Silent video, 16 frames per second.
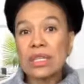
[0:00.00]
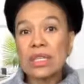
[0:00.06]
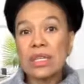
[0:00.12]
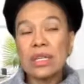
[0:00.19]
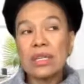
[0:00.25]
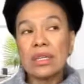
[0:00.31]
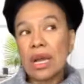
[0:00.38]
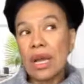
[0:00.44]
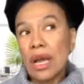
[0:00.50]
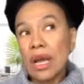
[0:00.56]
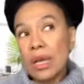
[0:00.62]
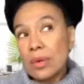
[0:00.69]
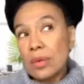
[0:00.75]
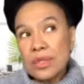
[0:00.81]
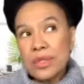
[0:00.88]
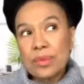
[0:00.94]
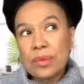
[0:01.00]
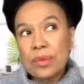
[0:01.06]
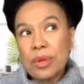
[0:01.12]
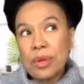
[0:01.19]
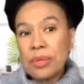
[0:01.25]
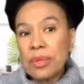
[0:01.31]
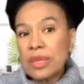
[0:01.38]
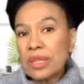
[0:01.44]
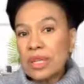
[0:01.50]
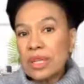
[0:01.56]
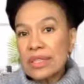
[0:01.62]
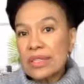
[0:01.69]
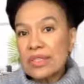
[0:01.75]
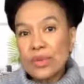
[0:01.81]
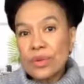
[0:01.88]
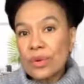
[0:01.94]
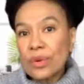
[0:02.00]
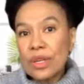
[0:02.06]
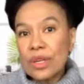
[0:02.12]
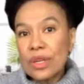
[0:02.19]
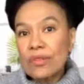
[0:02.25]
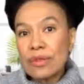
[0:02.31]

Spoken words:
And I always remember that story